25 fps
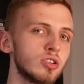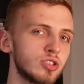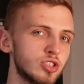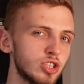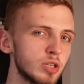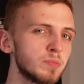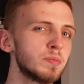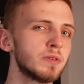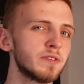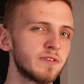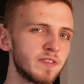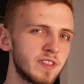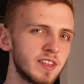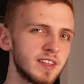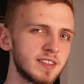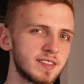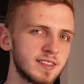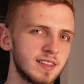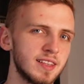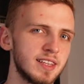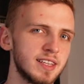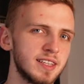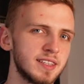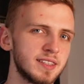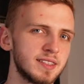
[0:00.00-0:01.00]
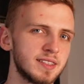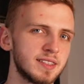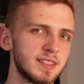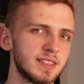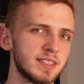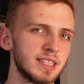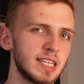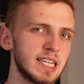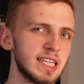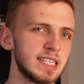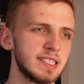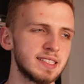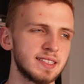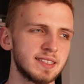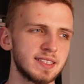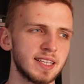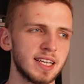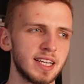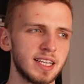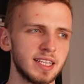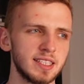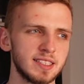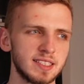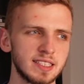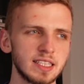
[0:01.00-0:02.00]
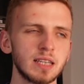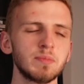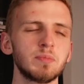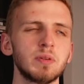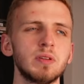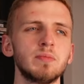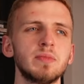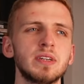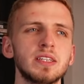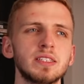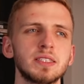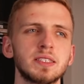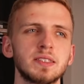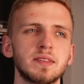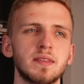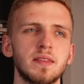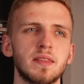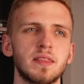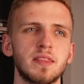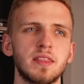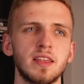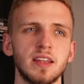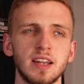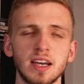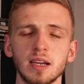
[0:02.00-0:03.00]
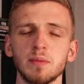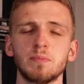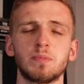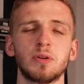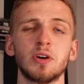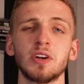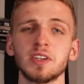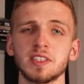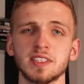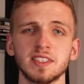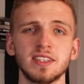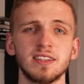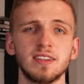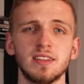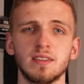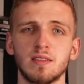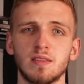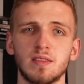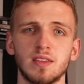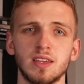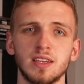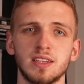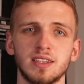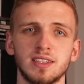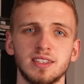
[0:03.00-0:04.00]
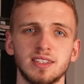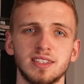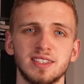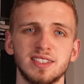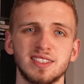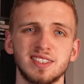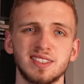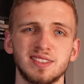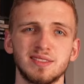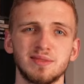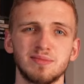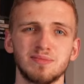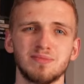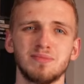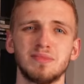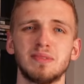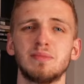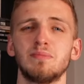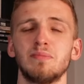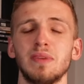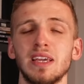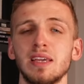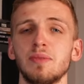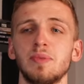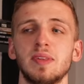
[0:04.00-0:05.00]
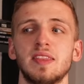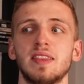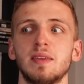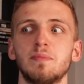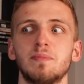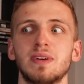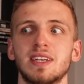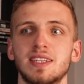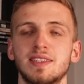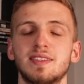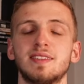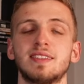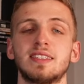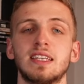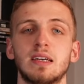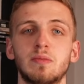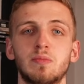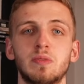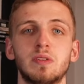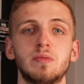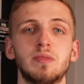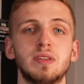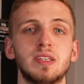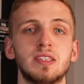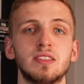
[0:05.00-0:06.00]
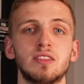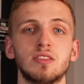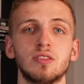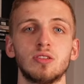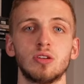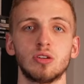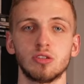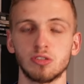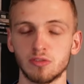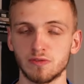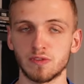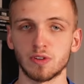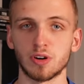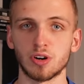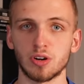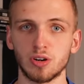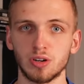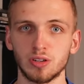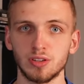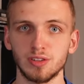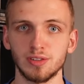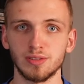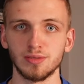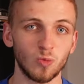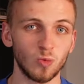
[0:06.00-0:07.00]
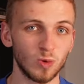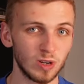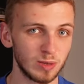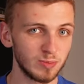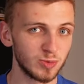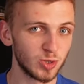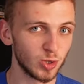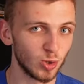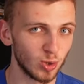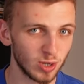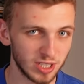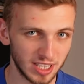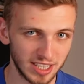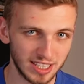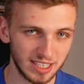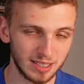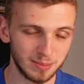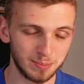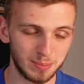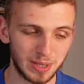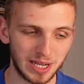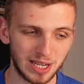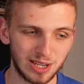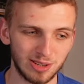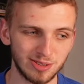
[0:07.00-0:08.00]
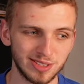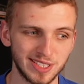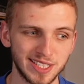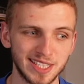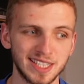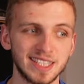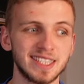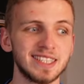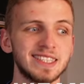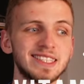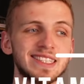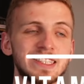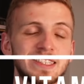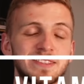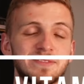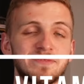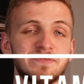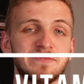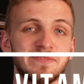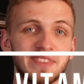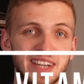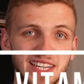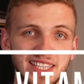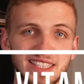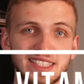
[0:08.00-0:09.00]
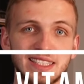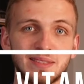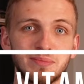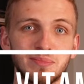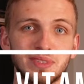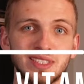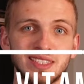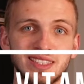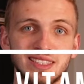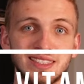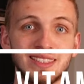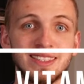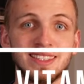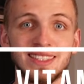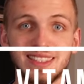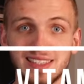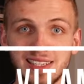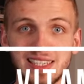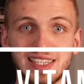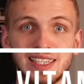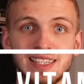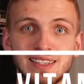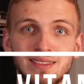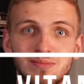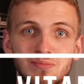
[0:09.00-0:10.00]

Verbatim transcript: On top of this list is a supplement that I personally think is maybe the best supplement overall. What I'm talking about is vitamin D.